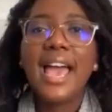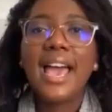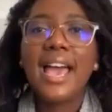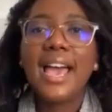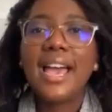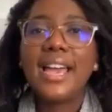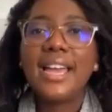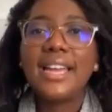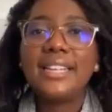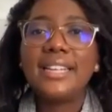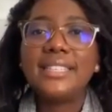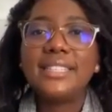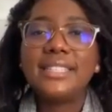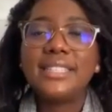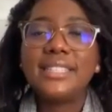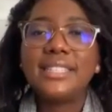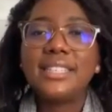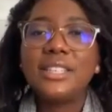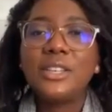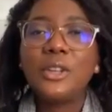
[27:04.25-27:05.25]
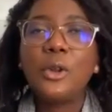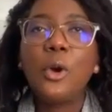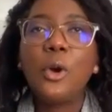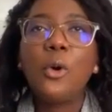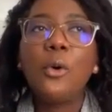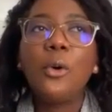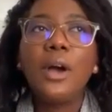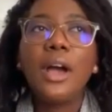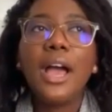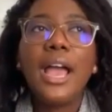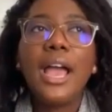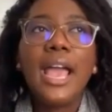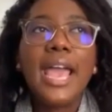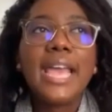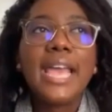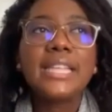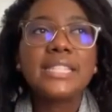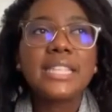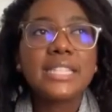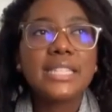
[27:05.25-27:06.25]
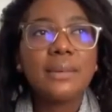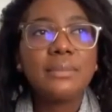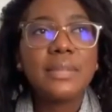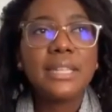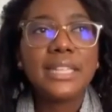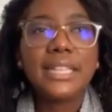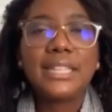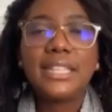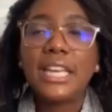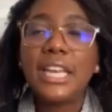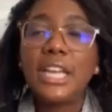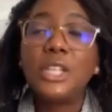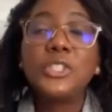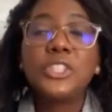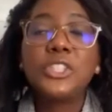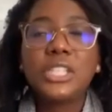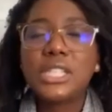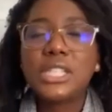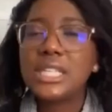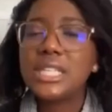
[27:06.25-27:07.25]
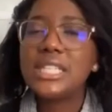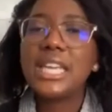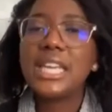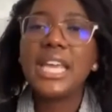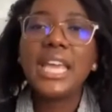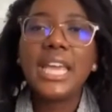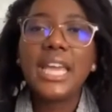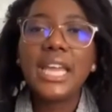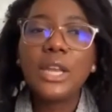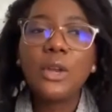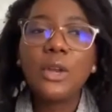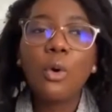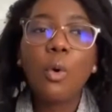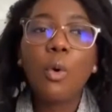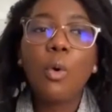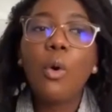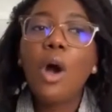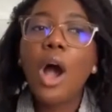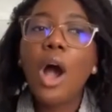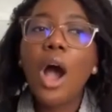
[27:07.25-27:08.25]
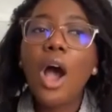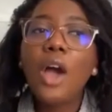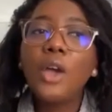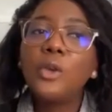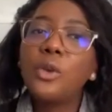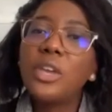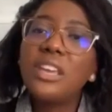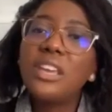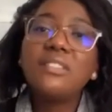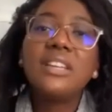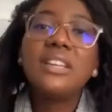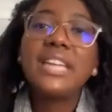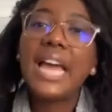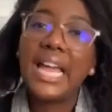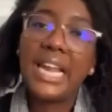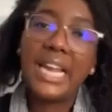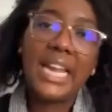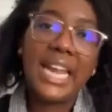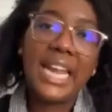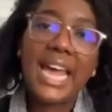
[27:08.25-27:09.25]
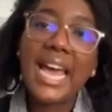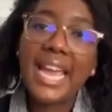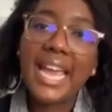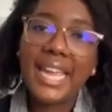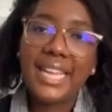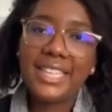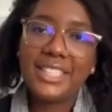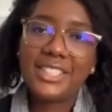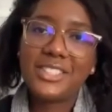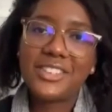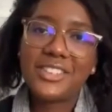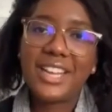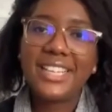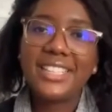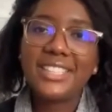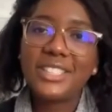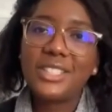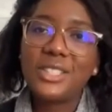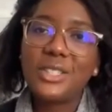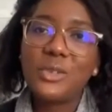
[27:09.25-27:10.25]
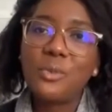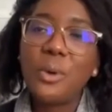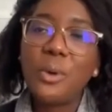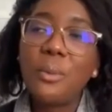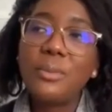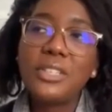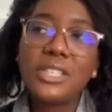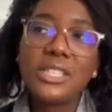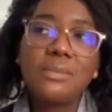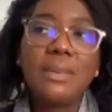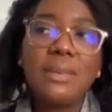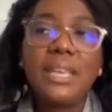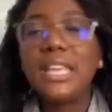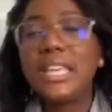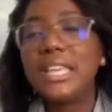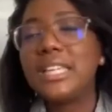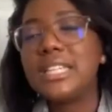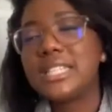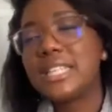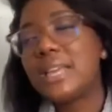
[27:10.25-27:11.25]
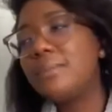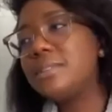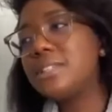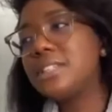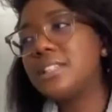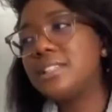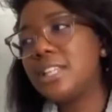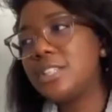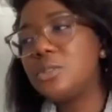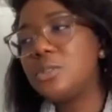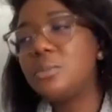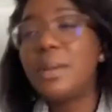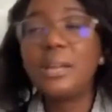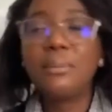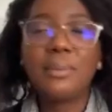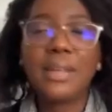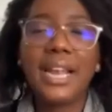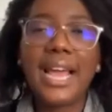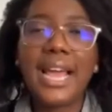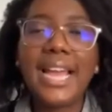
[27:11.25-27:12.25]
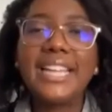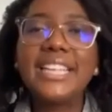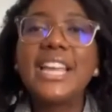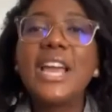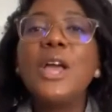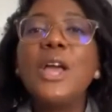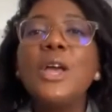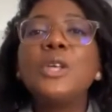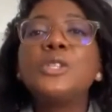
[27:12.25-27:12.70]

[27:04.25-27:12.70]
And, you know, is it something that they're interested in, or are you even aligned, right? You will be just making an assumption that you might be aligned.